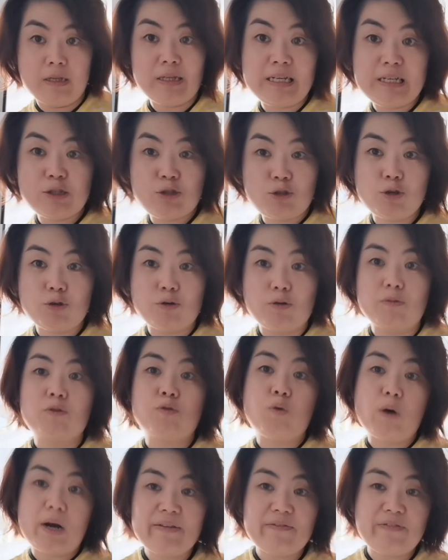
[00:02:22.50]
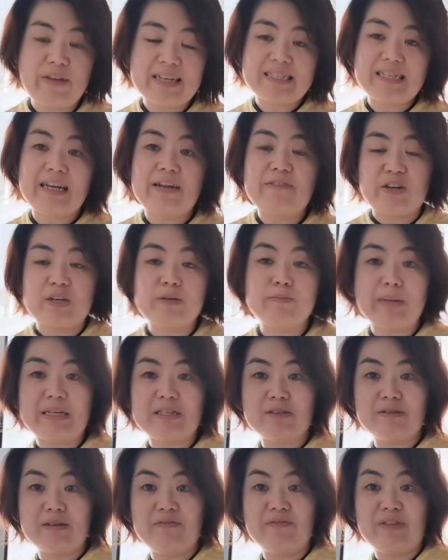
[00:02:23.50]
these two, quant investing and
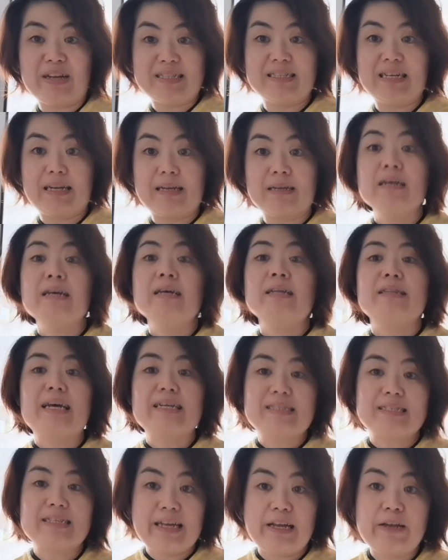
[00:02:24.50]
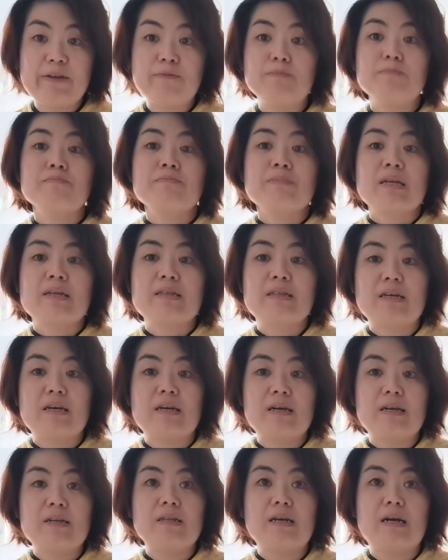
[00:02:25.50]
fundamental investing? That's if
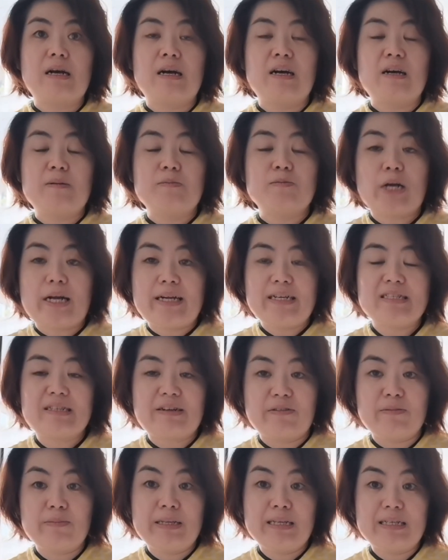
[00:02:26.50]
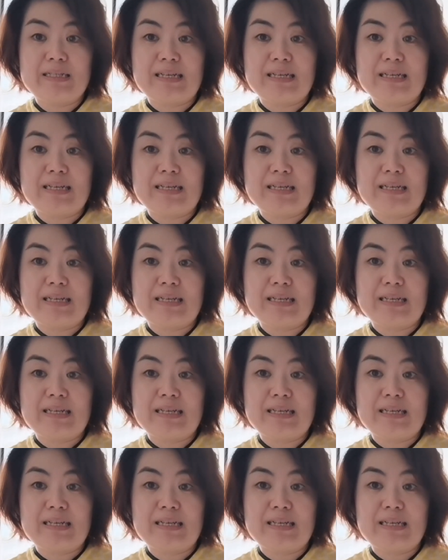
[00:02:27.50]
the Chinese government